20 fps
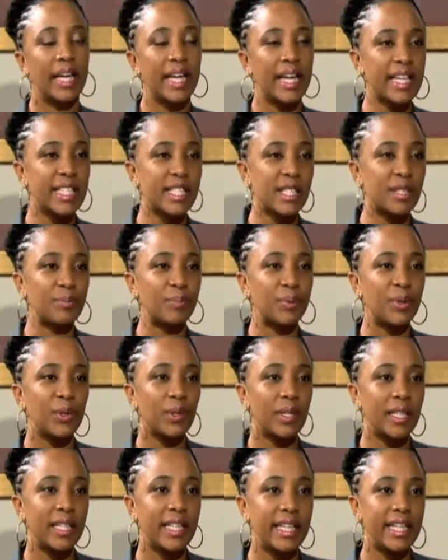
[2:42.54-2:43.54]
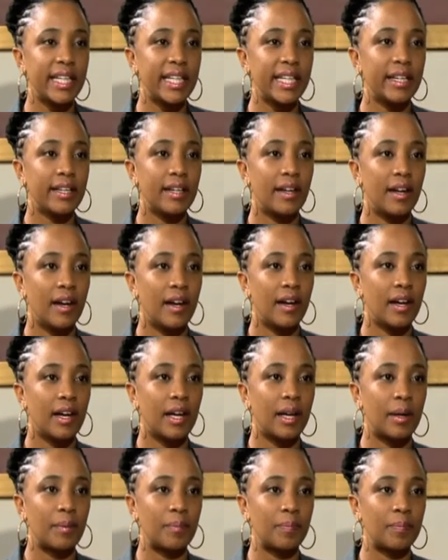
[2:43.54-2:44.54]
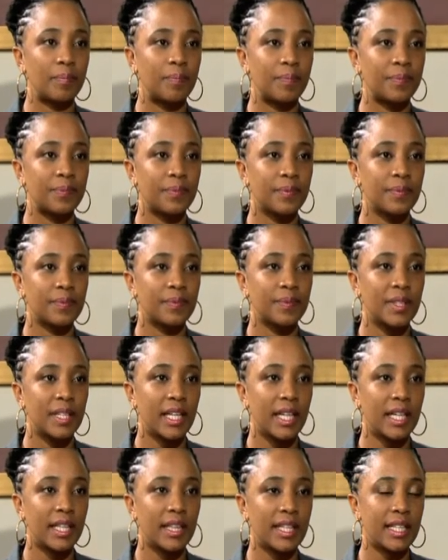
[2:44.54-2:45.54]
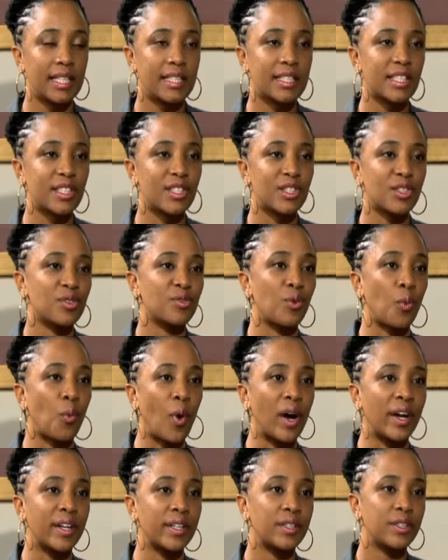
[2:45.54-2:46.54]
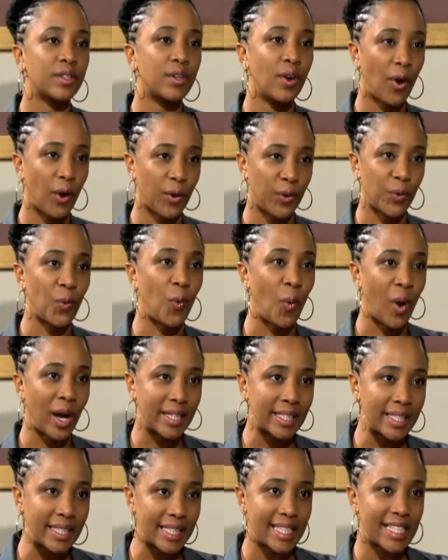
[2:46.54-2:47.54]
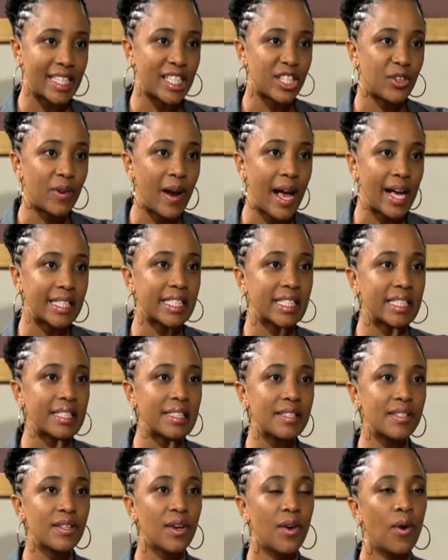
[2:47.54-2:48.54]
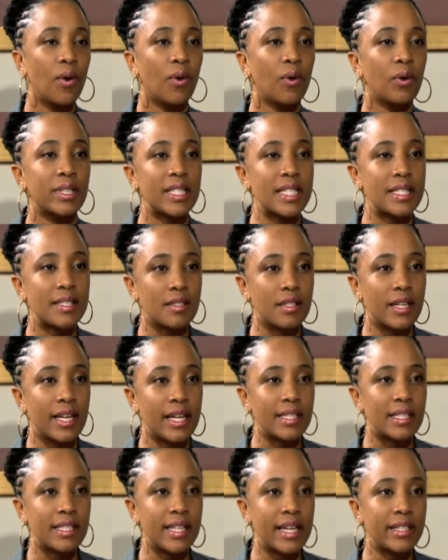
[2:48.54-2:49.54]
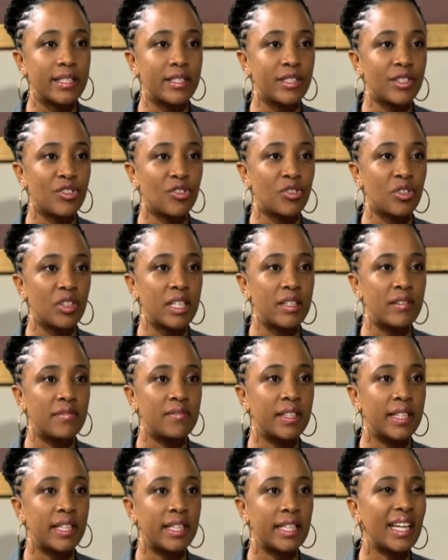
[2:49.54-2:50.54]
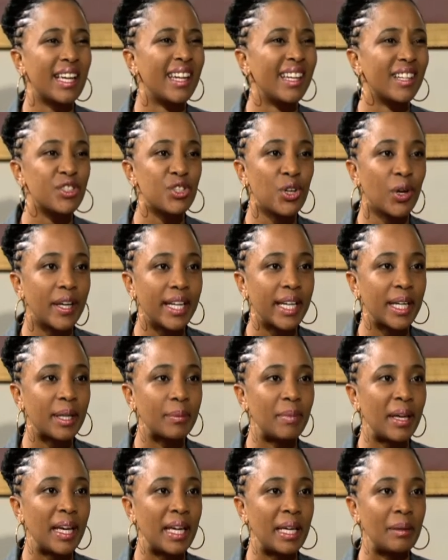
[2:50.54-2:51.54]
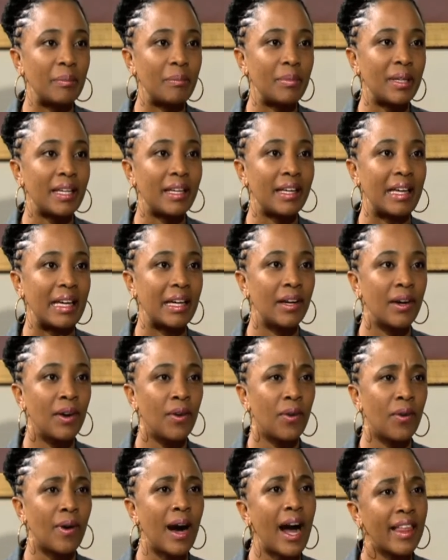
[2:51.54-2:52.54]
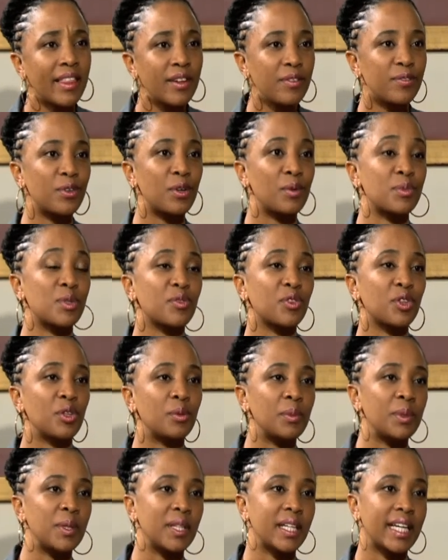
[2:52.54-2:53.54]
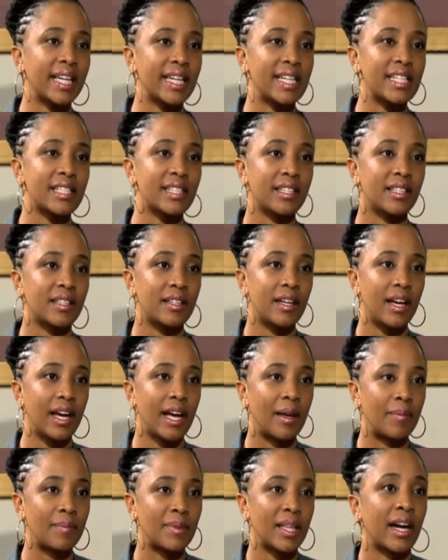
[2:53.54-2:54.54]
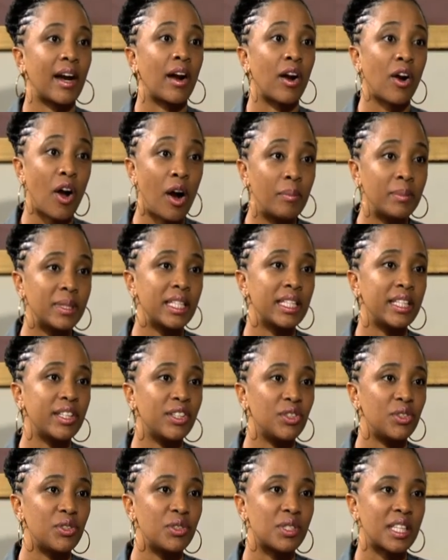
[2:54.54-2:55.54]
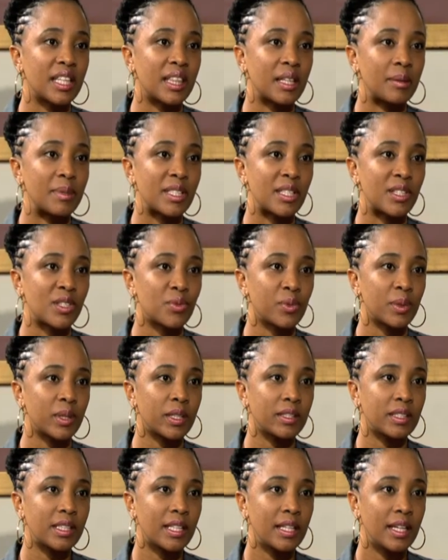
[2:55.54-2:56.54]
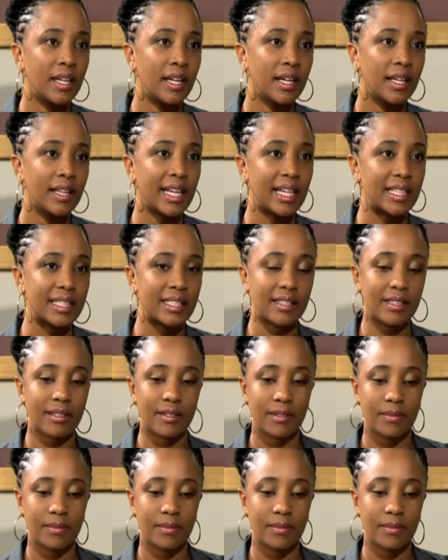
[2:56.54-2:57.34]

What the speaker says: Is it purely in the instance of one-on-one interactions, or does it extend to even electronic maybe, or other forms of communication that are commonly used in the business world that